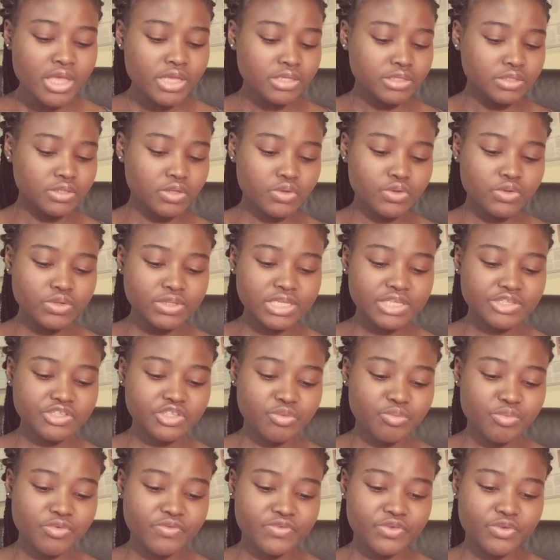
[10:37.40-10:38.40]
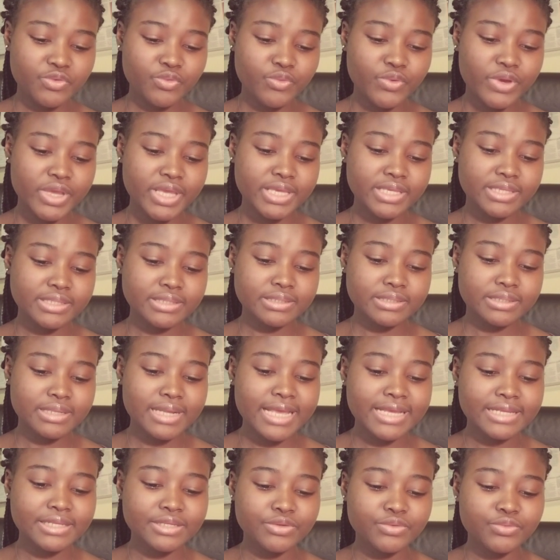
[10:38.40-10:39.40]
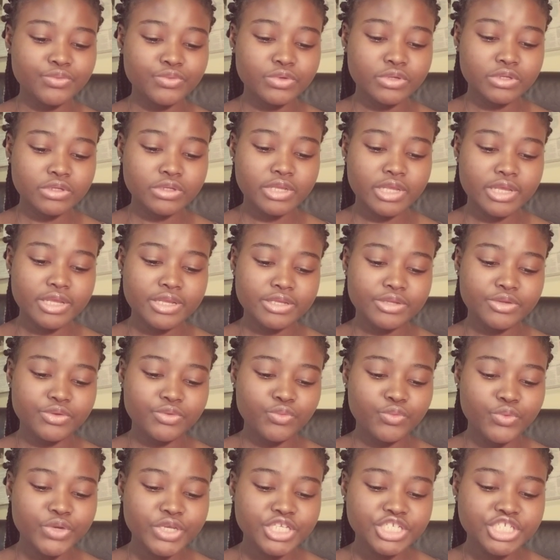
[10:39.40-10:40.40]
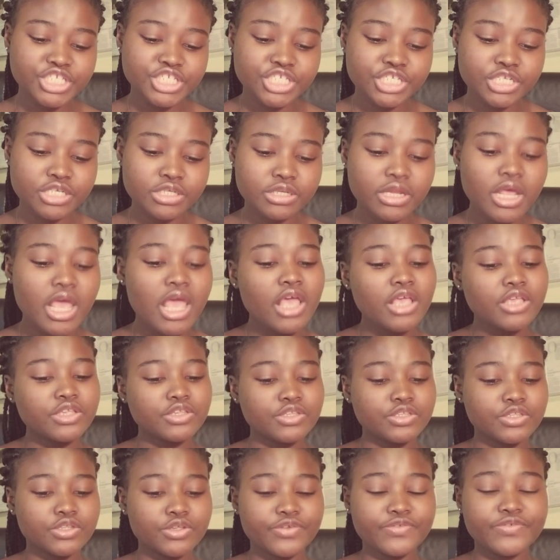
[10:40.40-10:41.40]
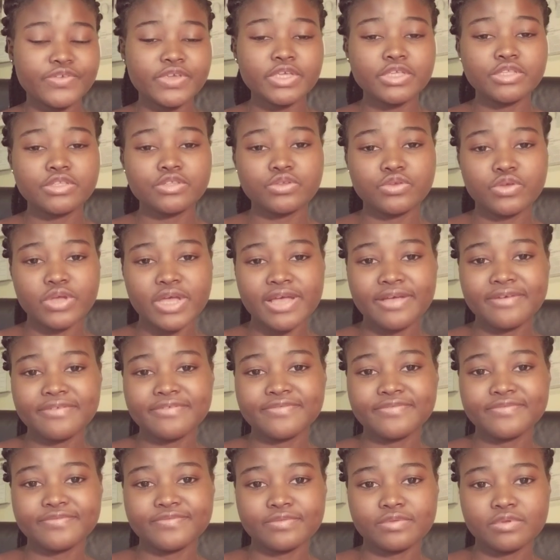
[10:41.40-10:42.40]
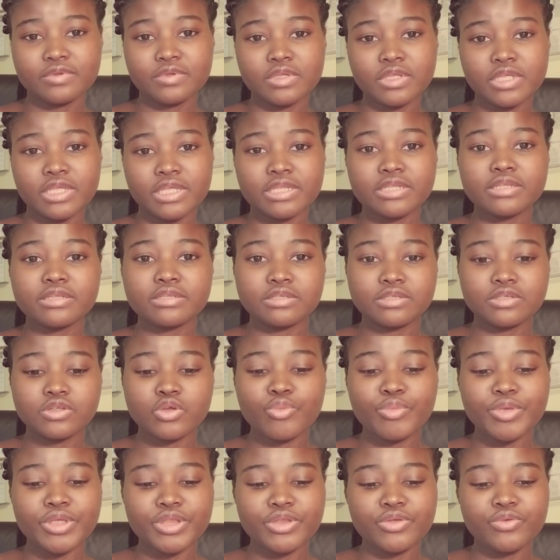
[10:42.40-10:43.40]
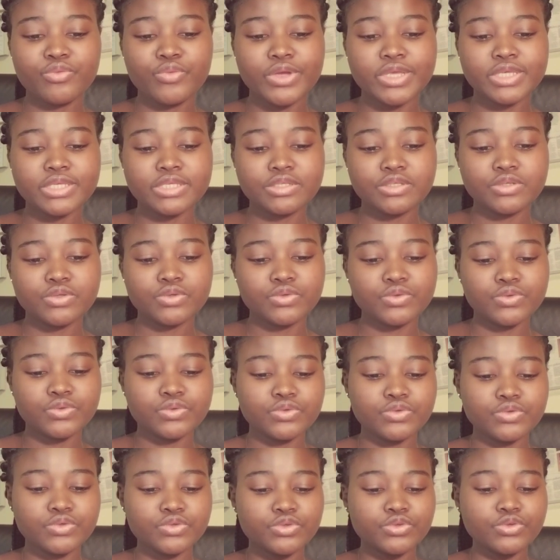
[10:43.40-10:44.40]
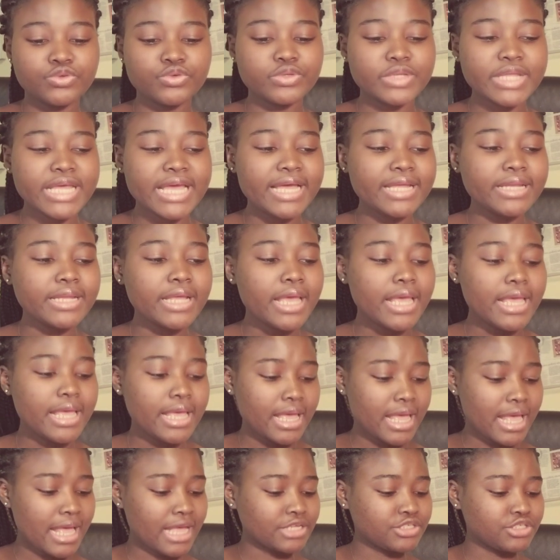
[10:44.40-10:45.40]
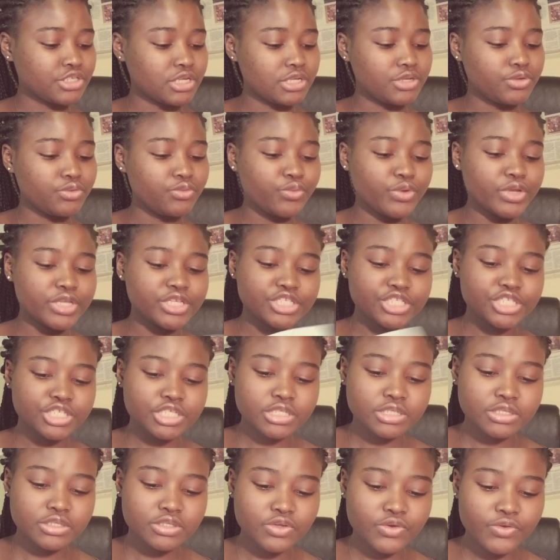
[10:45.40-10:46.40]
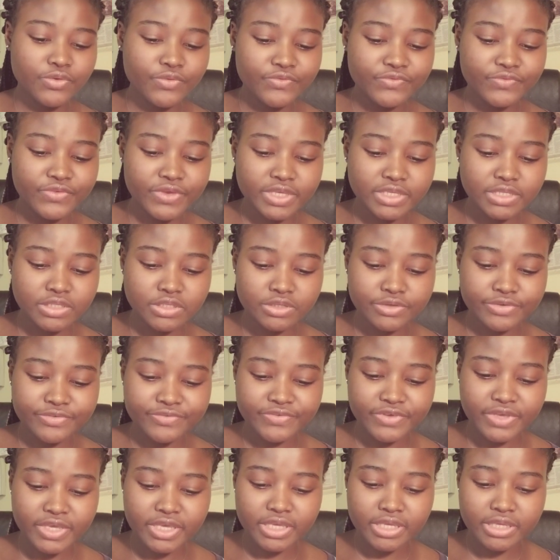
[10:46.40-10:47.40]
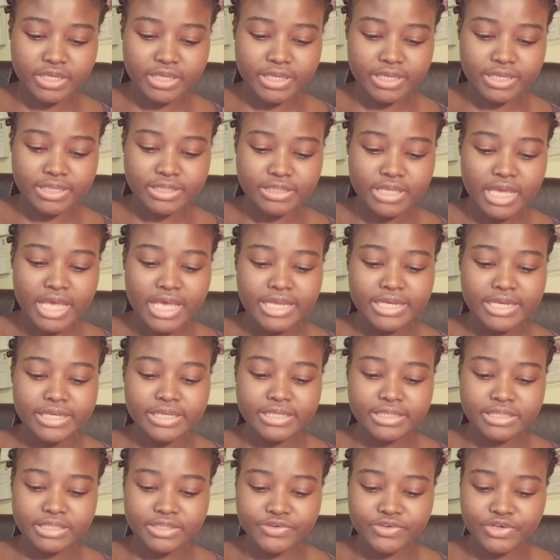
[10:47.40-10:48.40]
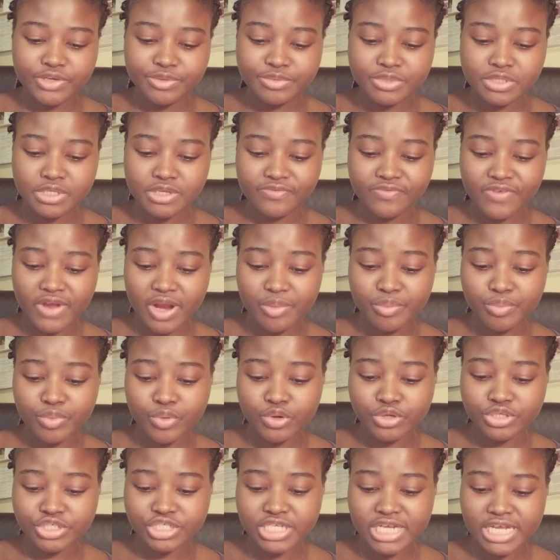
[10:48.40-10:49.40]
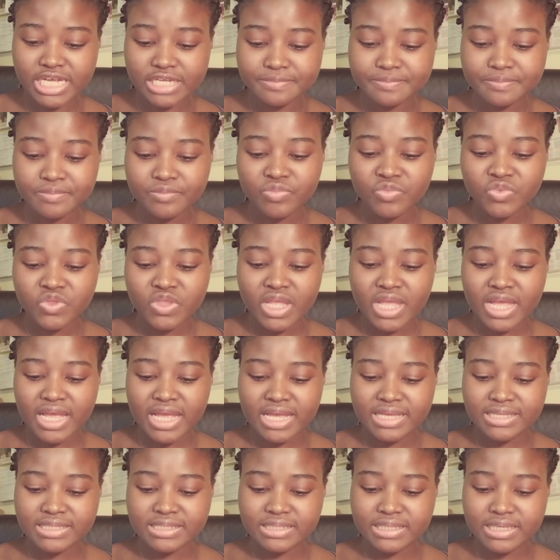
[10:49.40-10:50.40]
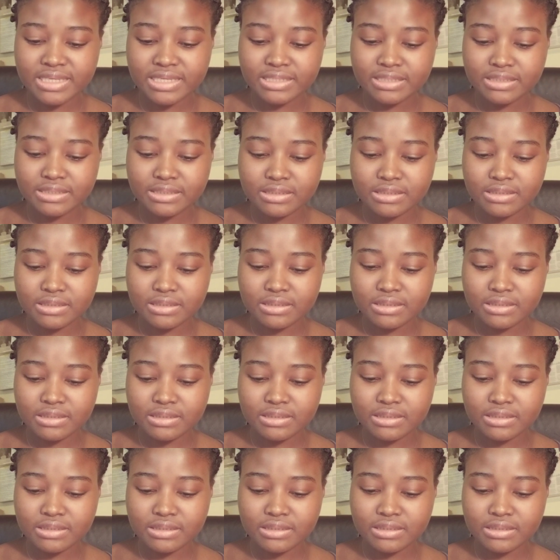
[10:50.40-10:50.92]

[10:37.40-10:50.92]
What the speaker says: So those are some of the ways. Like the windshield surveys, you have so many ways to do that. Actually, windshield survey is descriptive approach that assesses